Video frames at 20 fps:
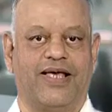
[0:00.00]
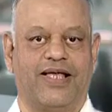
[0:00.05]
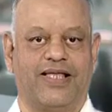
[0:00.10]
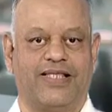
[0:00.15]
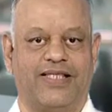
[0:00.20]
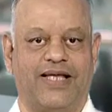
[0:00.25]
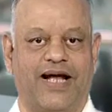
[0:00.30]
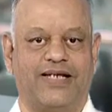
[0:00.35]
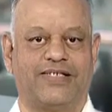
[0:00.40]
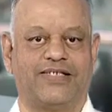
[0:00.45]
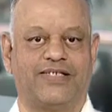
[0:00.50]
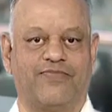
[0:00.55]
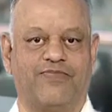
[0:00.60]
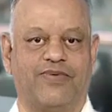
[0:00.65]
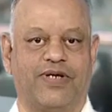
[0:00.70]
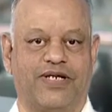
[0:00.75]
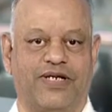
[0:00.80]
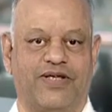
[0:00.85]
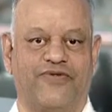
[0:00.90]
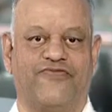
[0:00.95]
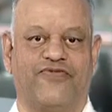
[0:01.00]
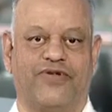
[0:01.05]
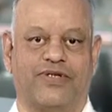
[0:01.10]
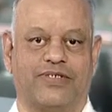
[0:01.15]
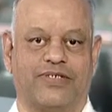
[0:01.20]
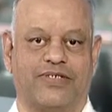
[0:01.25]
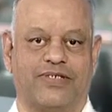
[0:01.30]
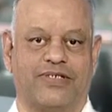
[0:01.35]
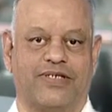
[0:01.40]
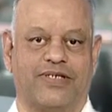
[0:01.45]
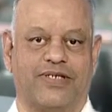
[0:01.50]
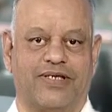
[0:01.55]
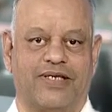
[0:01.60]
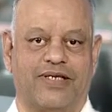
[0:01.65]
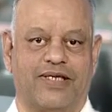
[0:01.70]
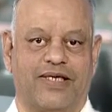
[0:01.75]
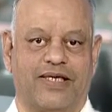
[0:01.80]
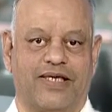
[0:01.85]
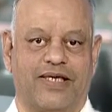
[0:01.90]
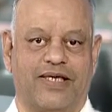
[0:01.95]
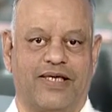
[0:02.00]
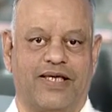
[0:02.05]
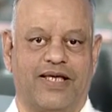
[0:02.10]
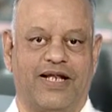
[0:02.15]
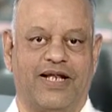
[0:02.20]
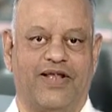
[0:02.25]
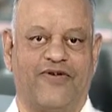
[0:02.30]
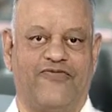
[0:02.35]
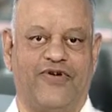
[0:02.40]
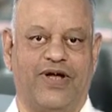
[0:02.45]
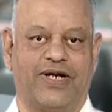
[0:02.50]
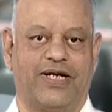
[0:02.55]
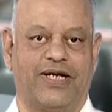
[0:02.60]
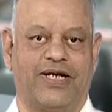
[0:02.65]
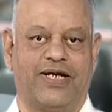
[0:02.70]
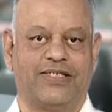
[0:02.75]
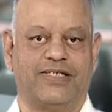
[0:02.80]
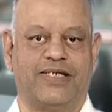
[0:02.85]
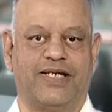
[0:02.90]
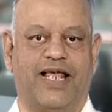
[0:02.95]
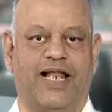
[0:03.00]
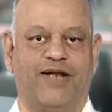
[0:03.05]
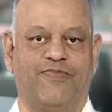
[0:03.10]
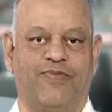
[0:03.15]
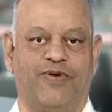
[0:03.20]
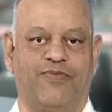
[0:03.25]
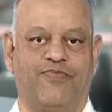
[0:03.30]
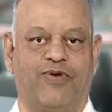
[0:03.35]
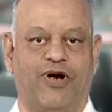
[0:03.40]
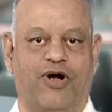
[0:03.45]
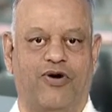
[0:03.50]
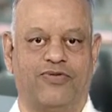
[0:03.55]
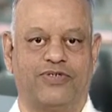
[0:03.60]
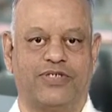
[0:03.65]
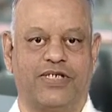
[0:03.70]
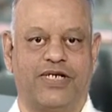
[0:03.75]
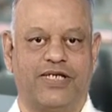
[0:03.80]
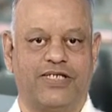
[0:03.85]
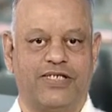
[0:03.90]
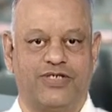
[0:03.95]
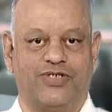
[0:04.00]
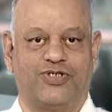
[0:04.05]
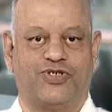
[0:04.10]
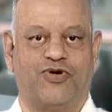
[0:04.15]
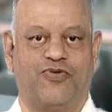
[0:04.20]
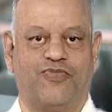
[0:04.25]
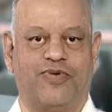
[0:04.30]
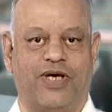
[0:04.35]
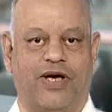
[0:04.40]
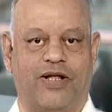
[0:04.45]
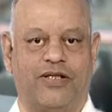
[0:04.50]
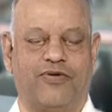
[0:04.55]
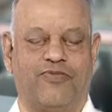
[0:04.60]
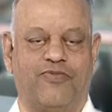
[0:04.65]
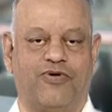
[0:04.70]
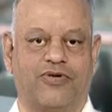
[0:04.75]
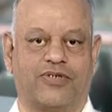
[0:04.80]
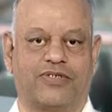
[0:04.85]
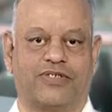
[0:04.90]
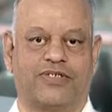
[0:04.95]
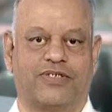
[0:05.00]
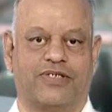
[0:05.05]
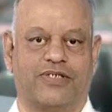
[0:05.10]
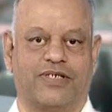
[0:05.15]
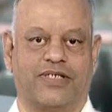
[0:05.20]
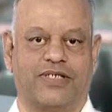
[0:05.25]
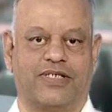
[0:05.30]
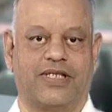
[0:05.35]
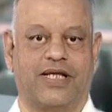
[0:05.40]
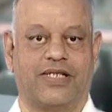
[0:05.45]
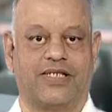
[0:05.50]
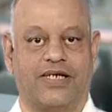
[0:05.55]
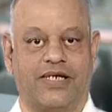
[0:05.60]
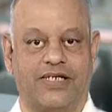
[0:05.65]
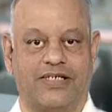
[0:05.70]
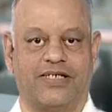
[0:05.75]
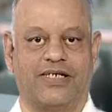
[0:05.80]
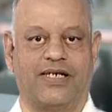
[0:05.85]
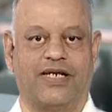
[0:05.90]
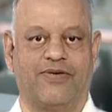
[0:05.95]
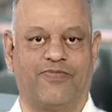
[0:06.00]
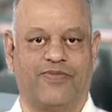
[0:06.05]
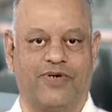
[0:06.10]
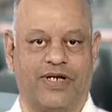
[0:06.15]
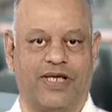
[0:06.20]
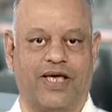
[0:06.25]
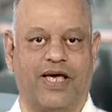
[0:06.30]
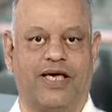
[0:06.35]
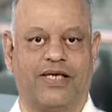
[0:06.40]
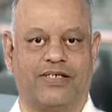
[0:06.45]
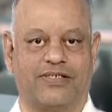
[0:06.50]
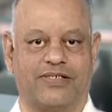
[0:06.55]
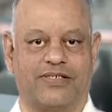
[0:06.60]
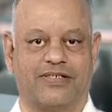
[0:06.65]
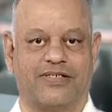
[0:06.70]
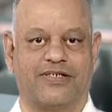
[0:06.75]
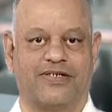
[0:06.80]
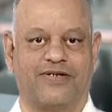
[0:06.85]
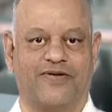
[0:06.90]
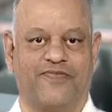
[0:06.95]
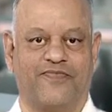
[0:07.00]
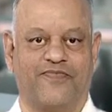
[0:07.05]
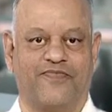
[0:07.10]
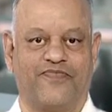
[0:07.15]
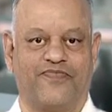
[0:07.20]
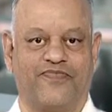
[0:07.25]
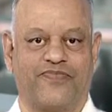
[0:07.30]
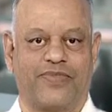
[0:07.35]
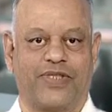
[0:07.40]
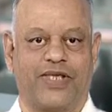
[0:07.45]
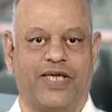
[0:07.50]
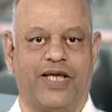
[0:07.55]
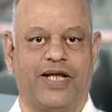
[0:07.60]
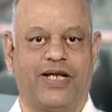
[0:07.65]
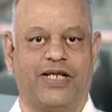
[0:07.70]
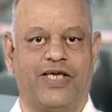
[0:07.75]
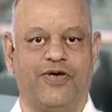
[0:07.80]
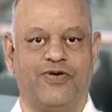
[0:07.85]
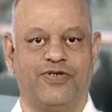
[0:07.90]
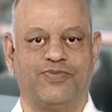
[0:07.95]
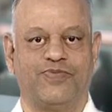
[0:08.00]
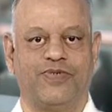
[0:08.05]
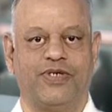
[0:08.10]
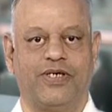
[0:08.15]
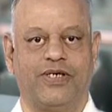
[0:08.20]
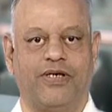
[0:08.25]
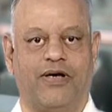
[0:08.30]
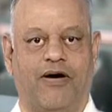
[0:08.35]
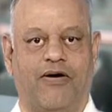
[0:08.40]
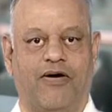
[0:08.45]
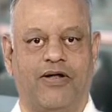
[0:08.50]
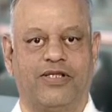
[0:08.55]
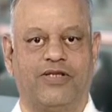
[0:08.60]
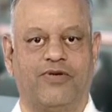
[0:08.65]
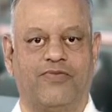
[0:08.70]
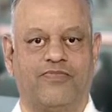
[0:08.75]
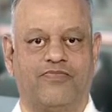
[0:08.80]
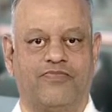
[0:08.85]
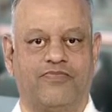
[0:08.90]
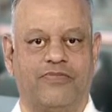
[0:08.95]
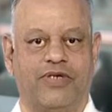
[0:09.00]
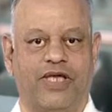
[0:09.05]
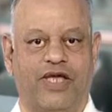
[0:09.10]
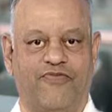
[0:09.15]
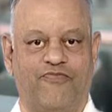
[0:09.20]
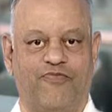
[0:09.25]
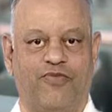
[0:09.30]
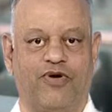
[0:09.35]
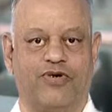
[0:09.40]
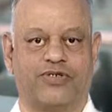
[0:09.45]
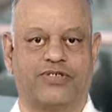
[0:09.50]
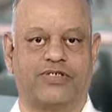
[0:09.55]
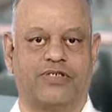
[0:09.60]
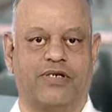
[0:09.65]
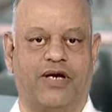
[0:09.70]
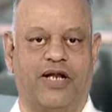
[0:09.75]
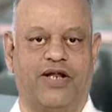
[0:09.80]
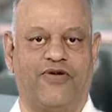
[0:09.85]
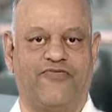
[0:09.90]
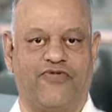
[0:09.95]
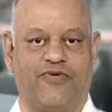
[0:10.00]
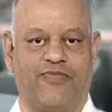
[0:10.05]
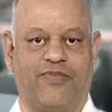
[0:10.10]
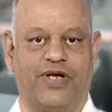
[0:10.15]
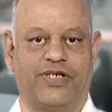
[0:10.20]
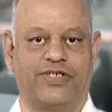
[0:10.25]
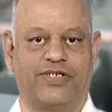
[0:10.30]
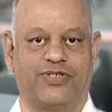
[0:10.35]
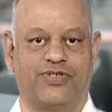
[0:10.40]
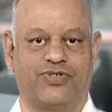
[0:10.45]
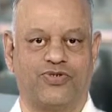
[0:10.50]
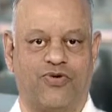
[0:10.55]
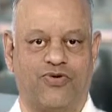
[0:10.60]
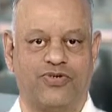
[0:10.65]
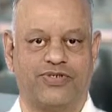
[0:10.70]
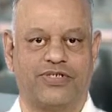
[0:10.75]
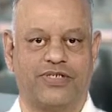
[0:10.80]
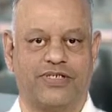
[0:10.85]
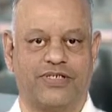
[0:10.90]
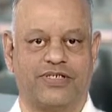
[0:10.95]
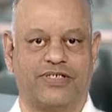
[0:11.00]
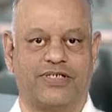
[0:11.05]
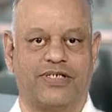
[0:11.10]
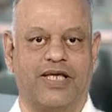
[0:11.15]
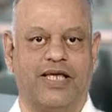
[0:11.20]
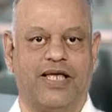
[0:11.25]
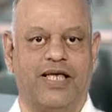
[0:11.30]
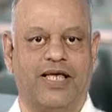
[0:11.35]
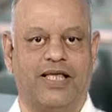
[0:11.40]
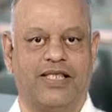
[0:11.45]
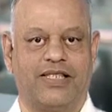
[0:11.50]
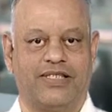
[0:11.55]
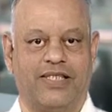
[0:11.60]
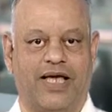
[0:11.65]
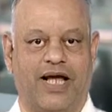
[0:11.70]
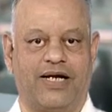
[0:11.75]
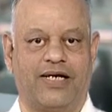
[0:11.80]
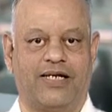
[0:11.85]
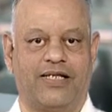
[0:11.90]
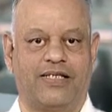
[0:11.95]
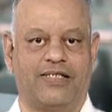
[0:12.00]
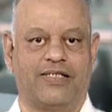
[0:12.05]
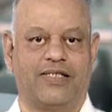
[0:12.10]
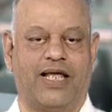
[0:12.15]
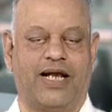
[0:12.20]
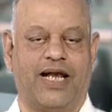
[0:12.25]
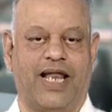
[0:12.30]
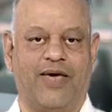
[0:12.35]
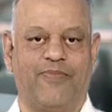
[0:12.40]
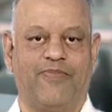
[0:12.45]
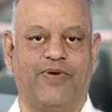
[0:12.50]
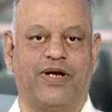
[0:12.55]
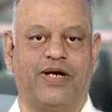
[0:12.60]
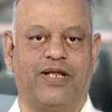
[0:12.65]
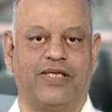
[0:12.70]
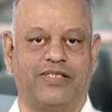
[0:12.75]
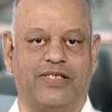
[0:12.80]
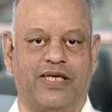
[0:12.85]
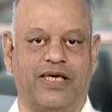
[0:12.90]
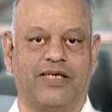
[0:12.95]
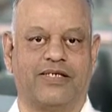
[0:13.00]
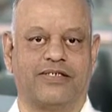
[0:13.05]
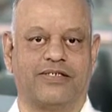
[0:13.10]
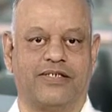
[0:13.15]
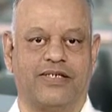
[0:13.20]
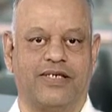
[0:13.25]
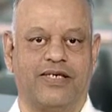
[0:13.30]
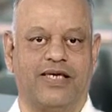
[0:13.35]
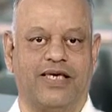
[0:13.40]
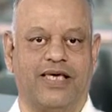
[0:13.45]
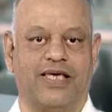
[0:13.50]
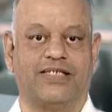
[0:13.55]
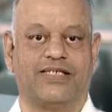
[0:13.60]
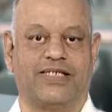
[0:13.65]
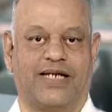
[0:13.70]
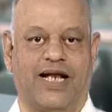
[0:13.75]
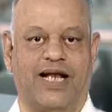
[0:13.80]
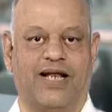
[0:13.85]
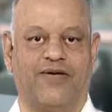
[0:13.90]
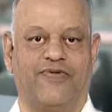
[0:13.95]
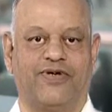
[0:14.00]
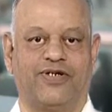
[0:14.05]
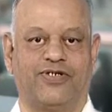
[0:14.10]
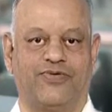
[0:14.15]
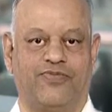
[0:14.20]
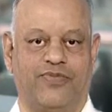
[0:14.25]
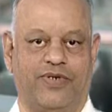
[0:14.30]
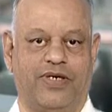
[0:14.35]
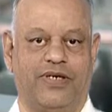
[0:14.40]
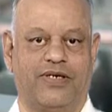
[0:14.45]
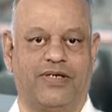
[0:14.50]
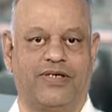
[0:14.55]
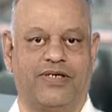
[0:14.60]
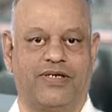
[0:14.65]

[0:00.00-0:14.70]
That is a big difference. In effect, it does not help me browse, it does not show me all the books that the digital library has. It gives me all the books or information sources that the library thinks is relevant to me.